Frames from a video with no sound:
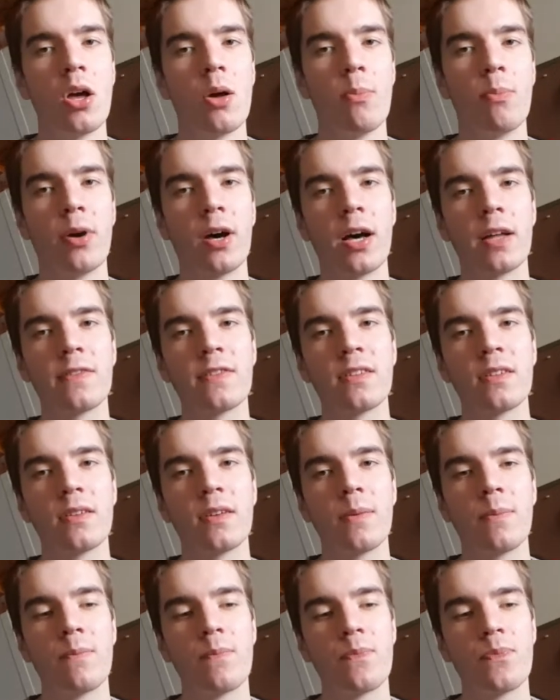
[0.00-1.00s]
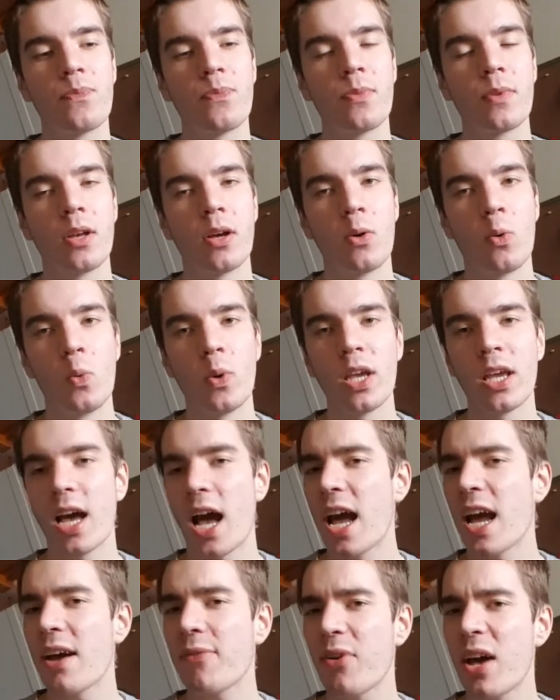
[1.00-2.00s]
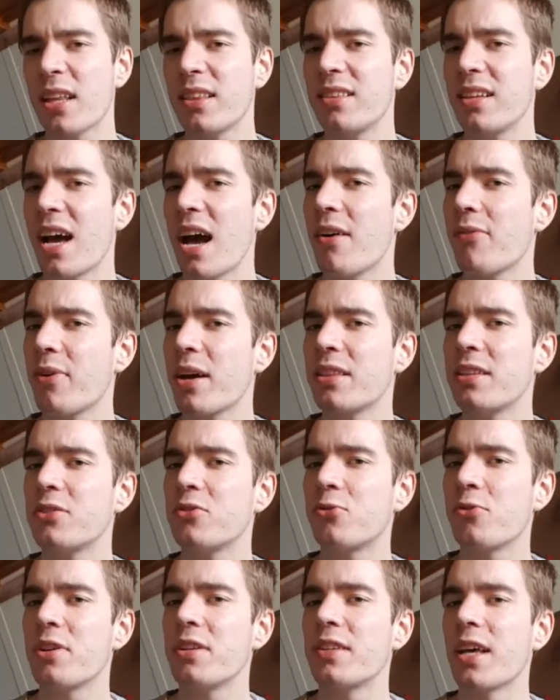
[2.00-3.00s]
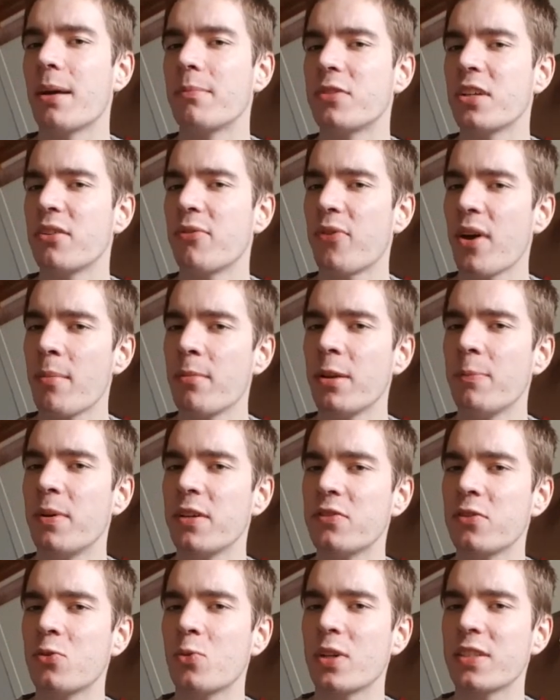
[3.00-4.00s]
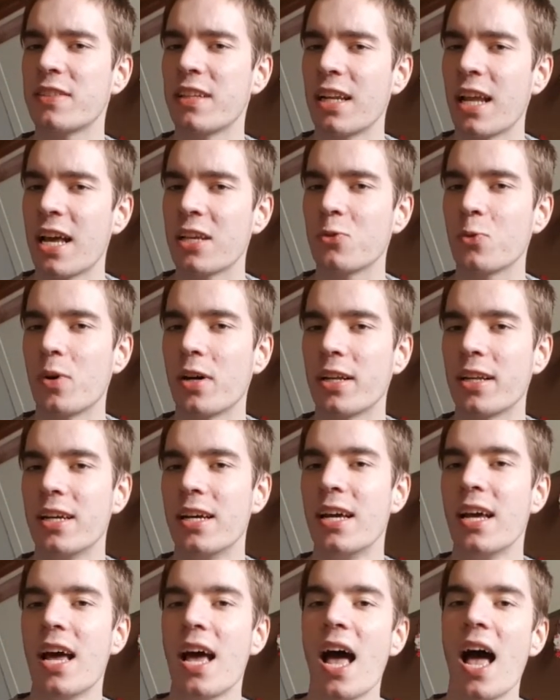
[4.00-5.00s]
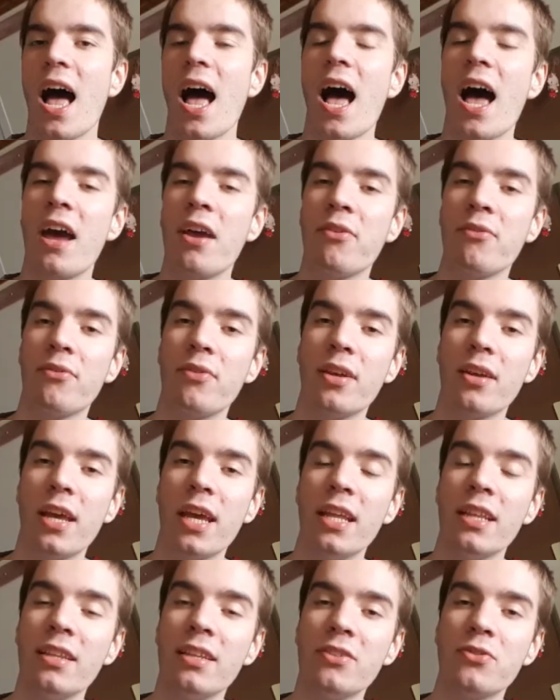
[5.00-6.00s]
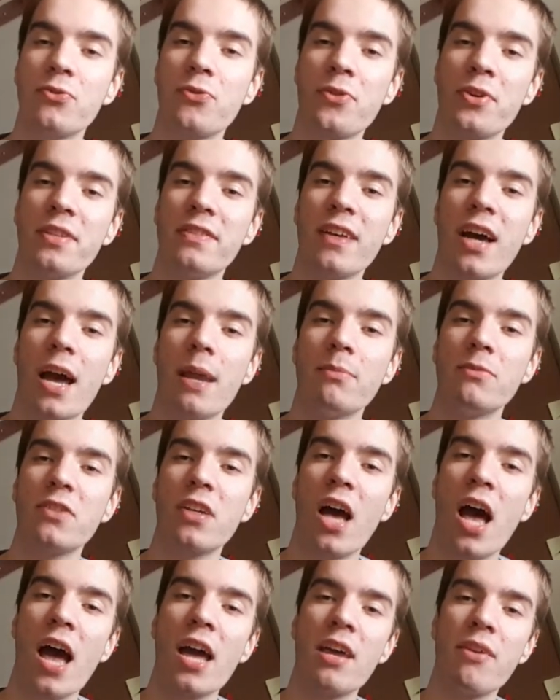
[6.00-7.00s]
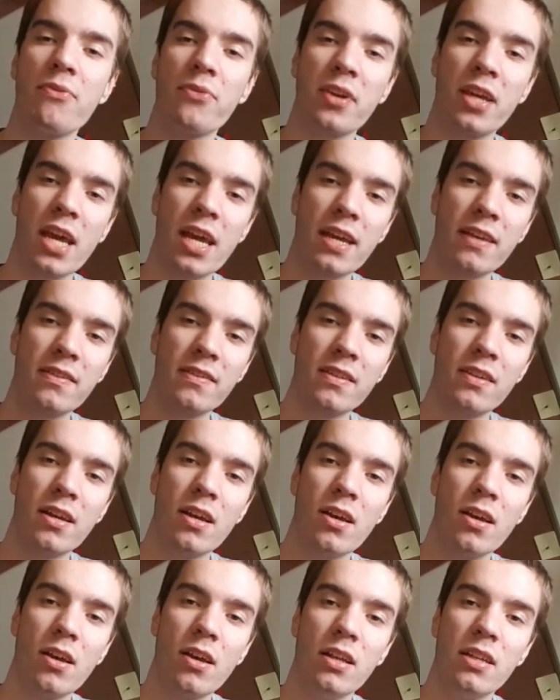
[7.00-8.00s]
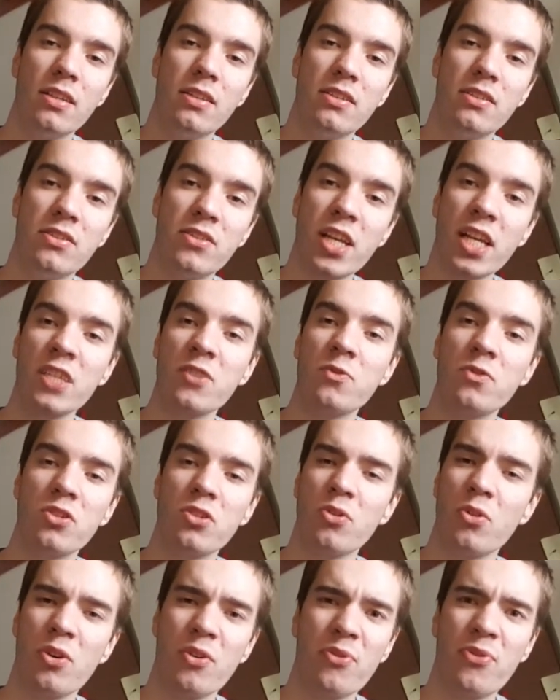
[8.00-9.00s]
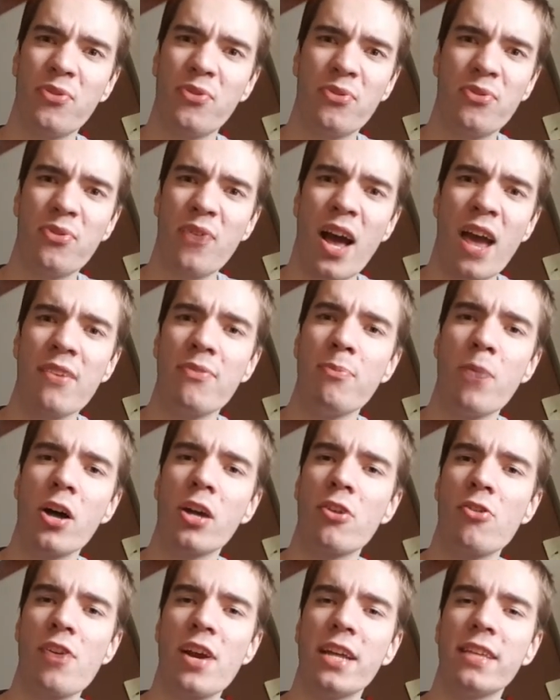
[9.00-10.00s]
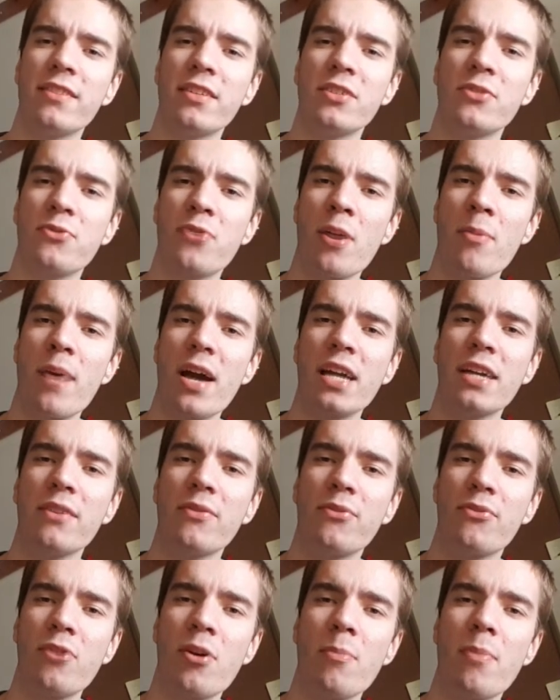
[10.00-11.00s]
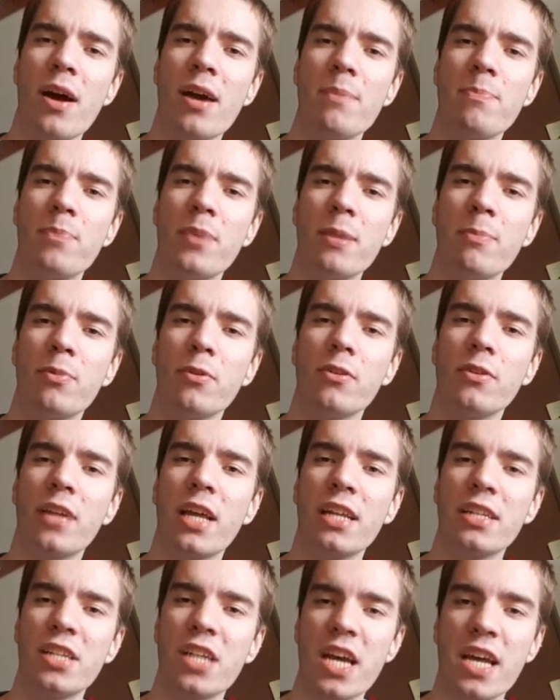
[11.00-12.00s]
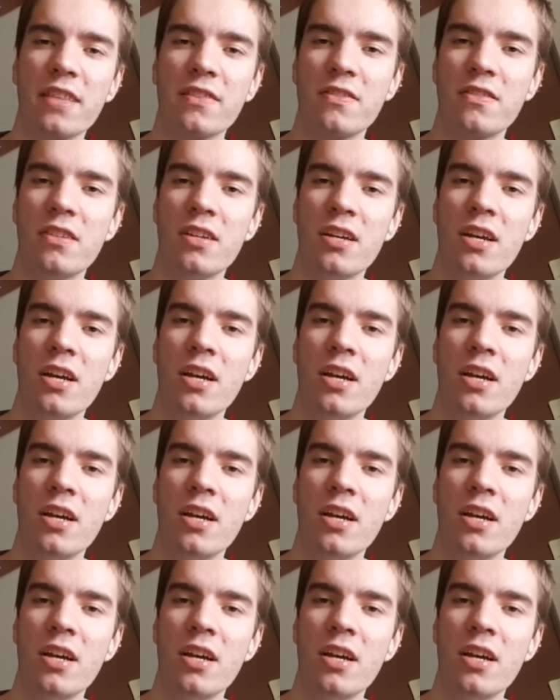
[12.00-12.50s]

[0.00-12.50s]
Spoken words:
But I've had this 3 times, and the family business was the last one. In these 3 times, I have kicked 6 or 5 moderators from my people that chats,